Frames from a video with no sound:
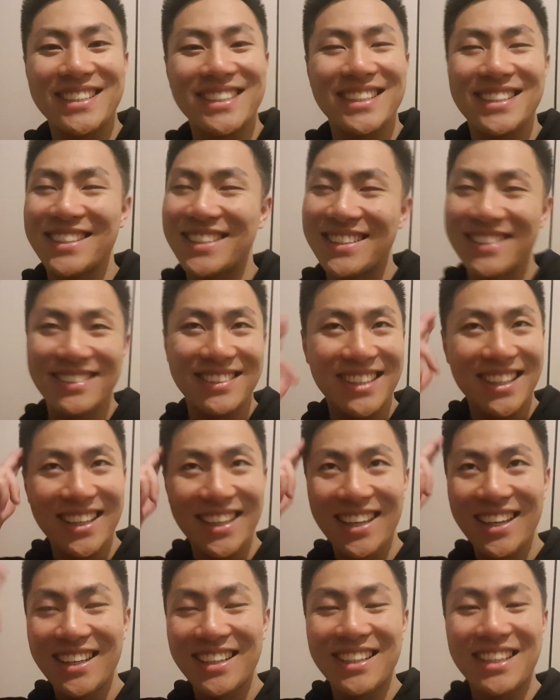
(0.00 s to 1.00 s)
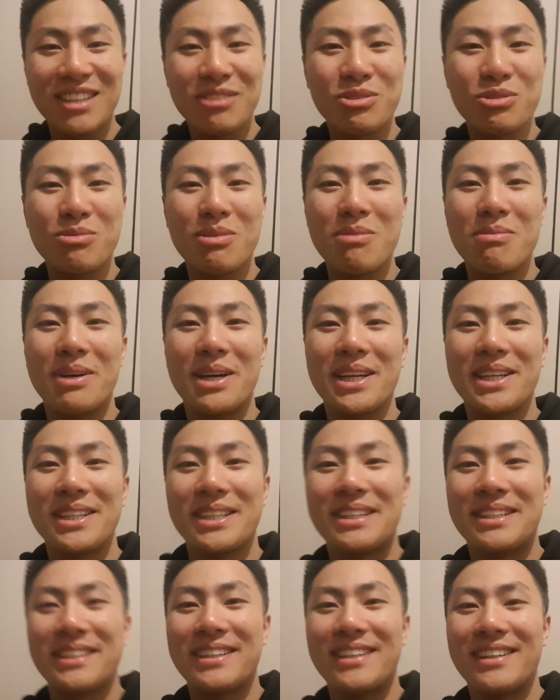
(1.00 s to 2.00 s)
Just came to my mind
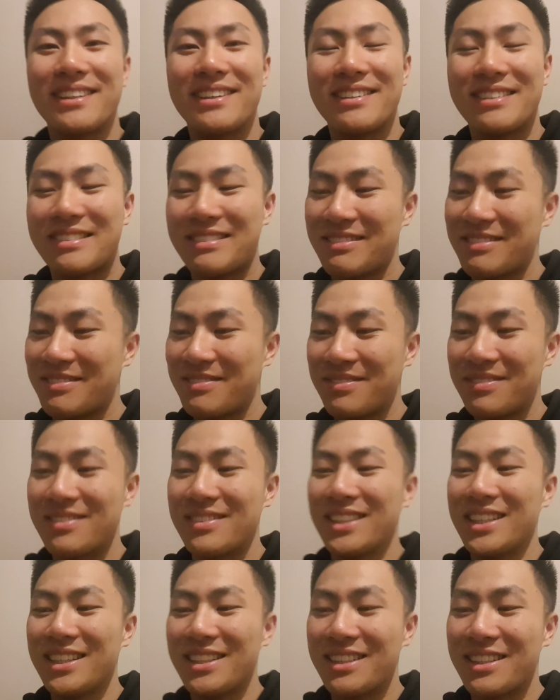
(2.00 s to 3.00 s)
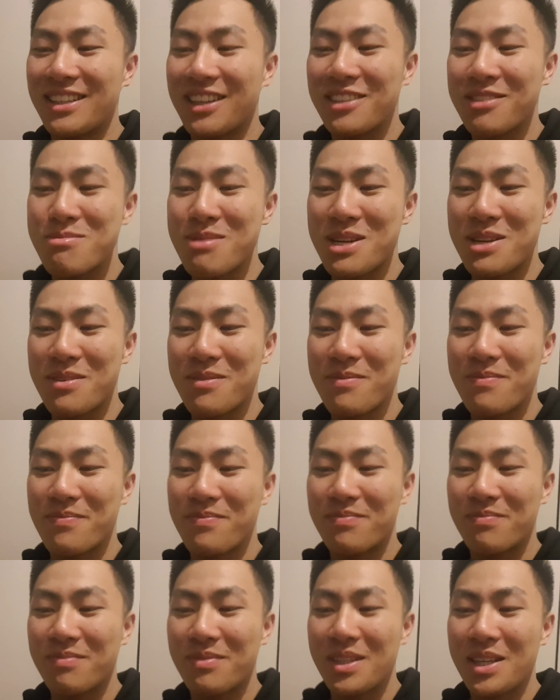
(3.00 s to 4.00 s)
and yeah, got me.
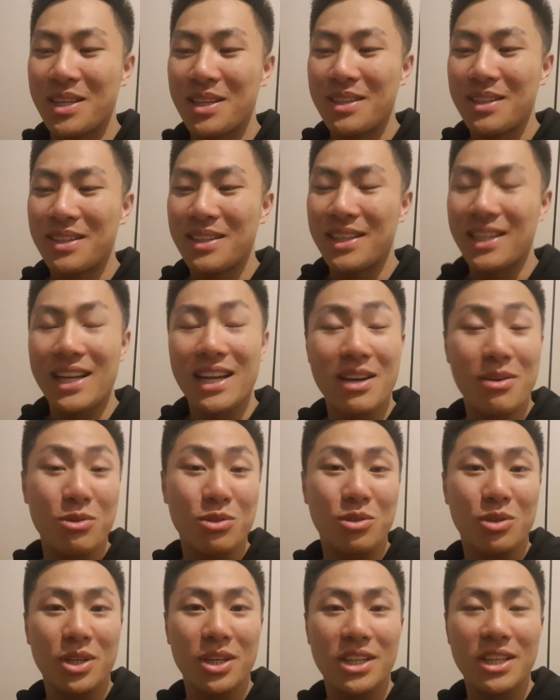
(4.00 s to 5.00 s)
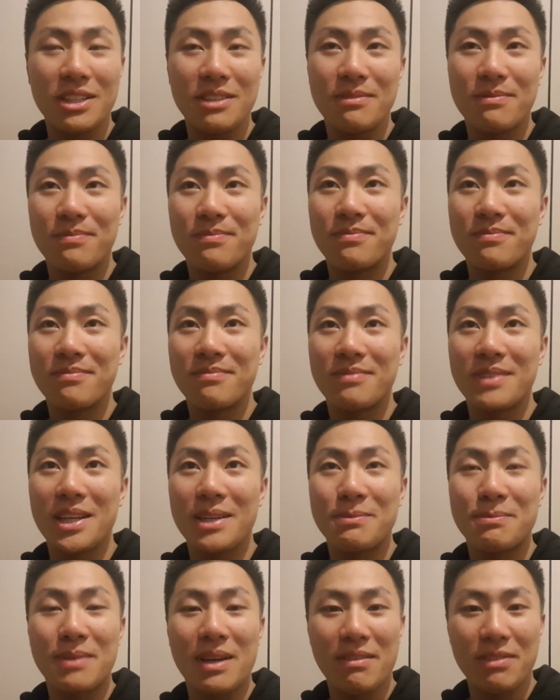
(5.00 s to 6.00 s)
Glad I recorded it. Yeah,
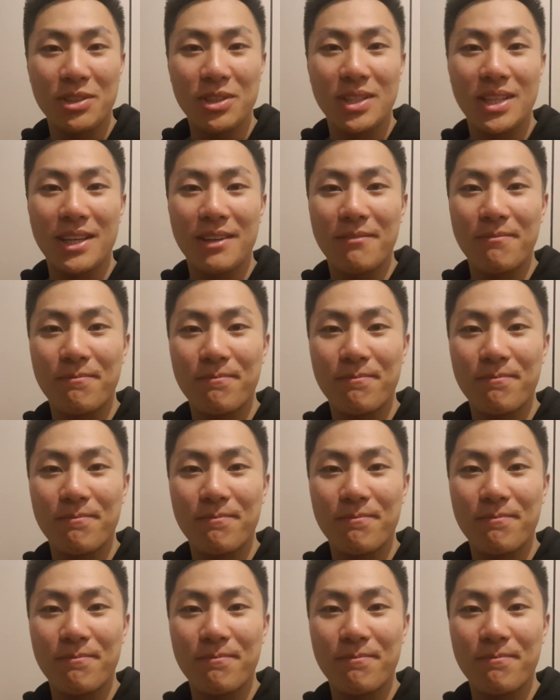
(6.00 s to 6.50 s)
have a good day.